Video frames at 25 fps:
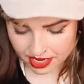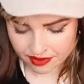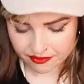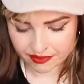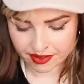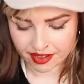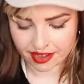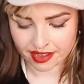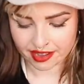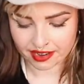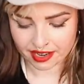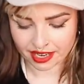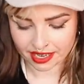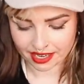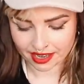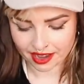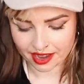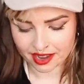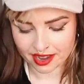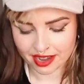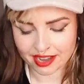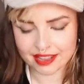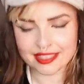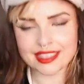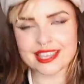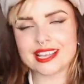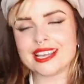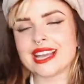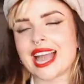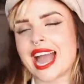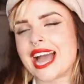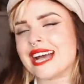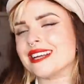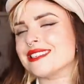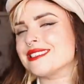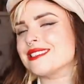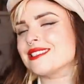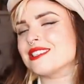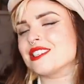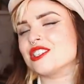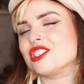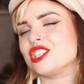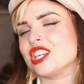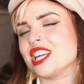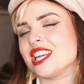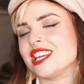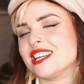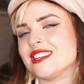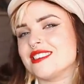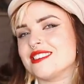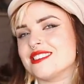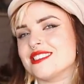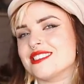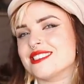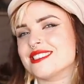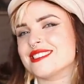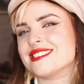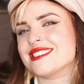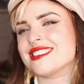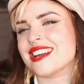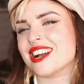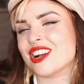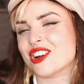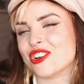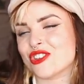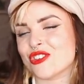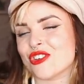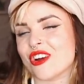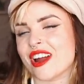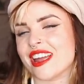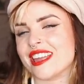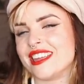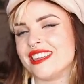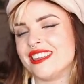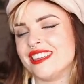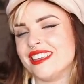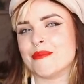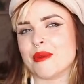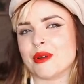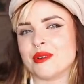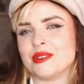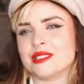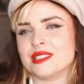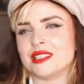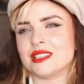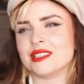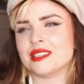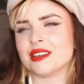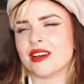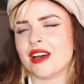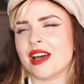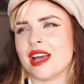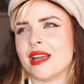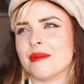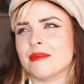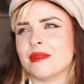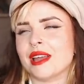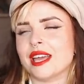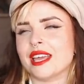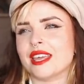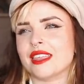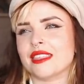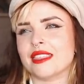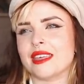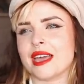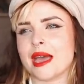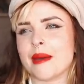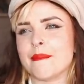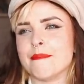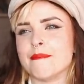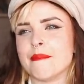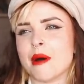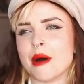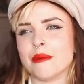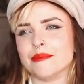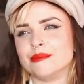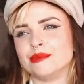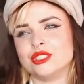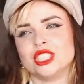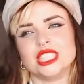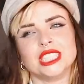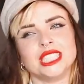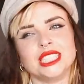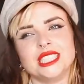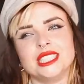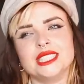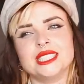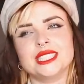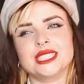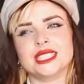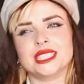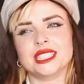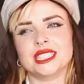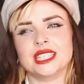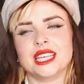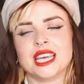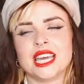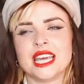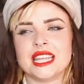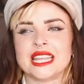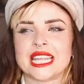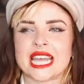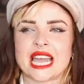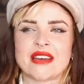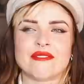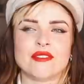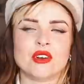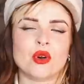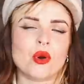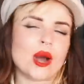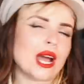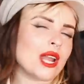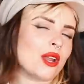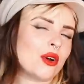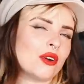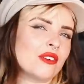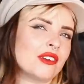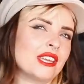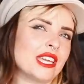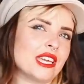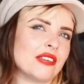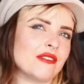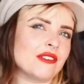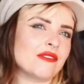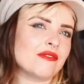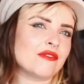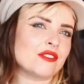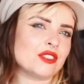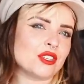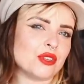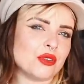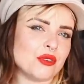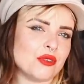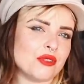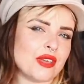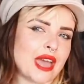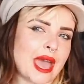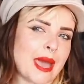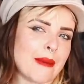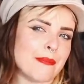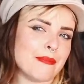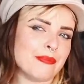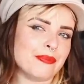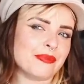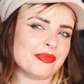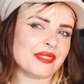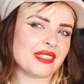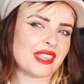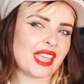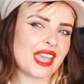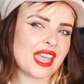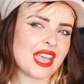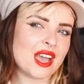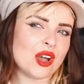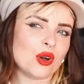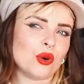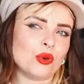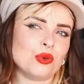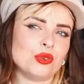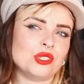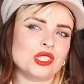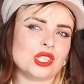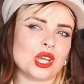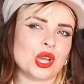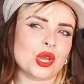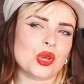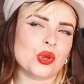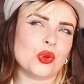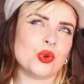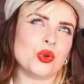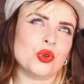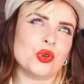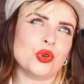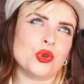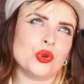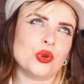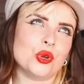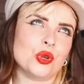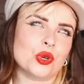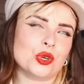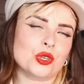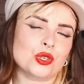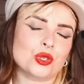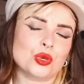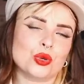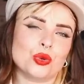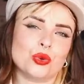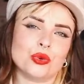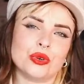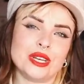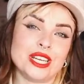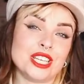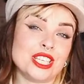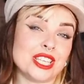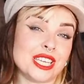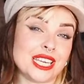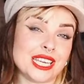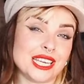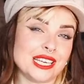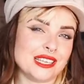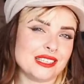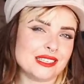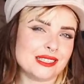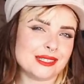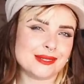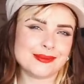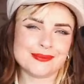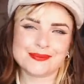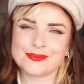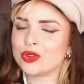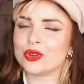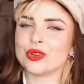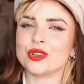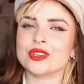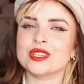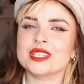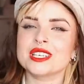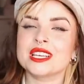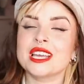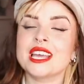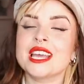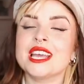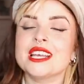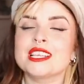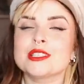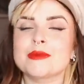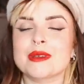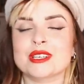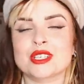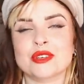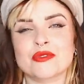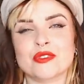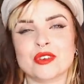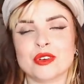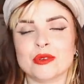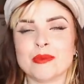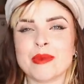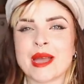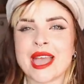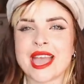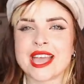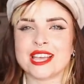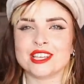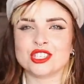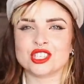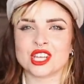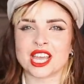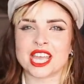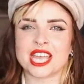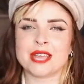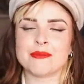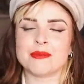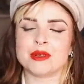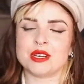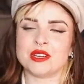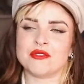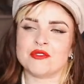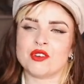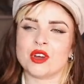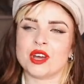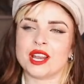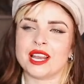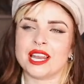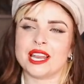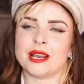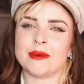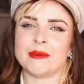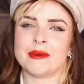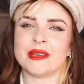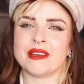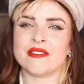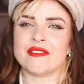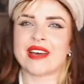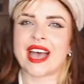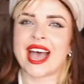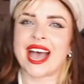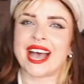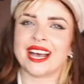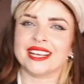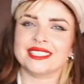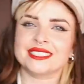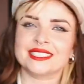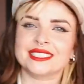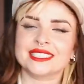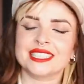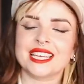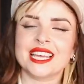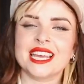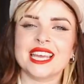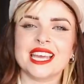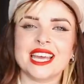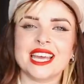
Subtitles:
either, like, I think Asda jeans are great most of the time. Like, they're mom jeans. They have quite a lot of give to them. Also, New Look Tory jeans, good, especially if you're a pear shape and you've got a little bit of ass,